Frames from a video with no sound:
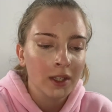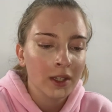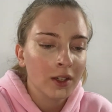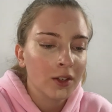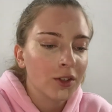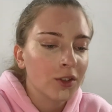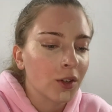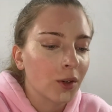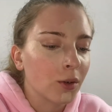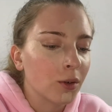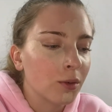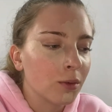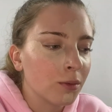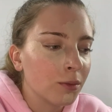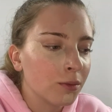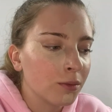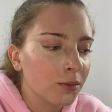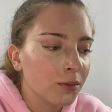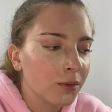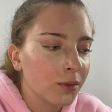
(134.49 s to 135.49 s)
So
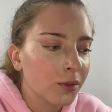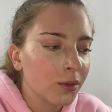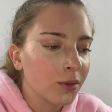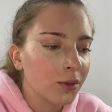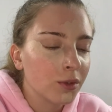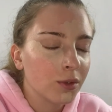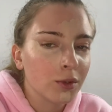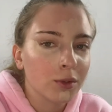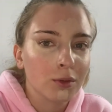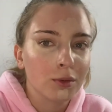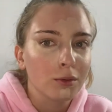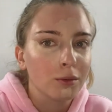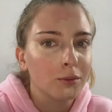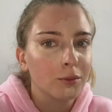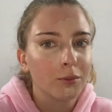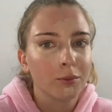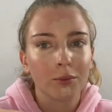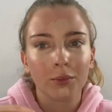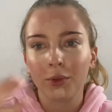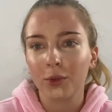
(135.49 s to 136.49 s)
to
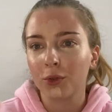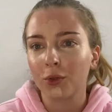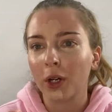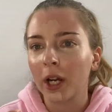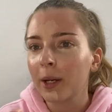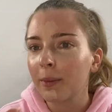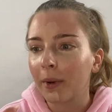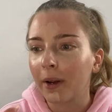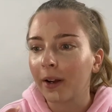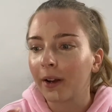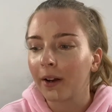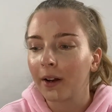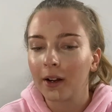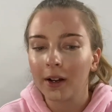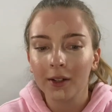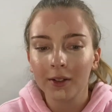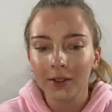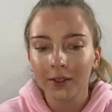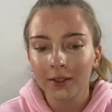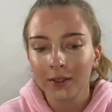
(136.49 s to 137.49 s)
portray my
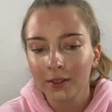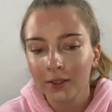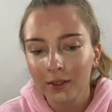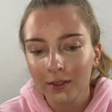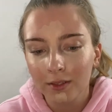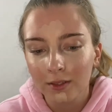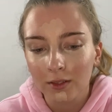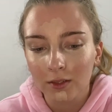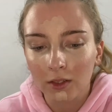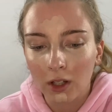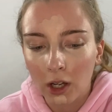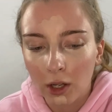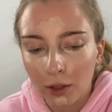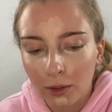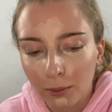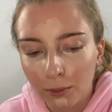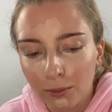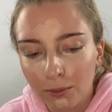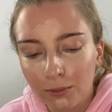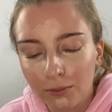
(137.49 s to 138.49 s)
art,
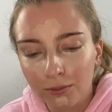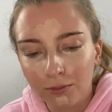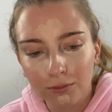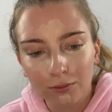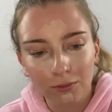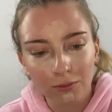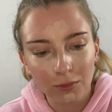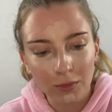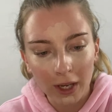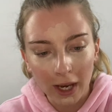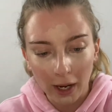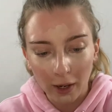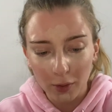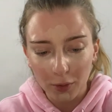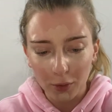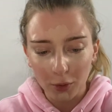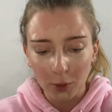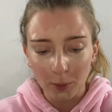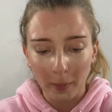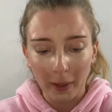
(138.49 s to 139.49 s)
I now
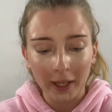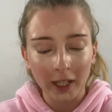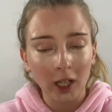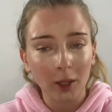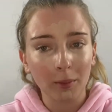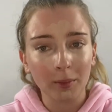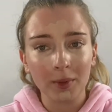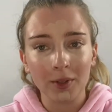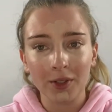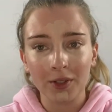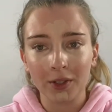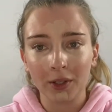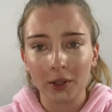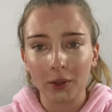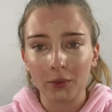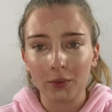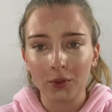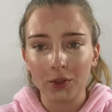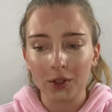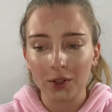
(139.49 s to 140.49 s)
do makeup instead
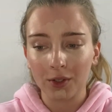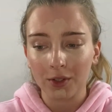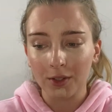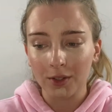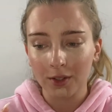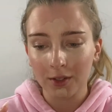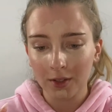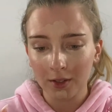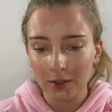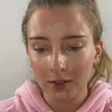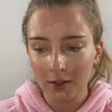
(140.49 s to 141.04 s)
of just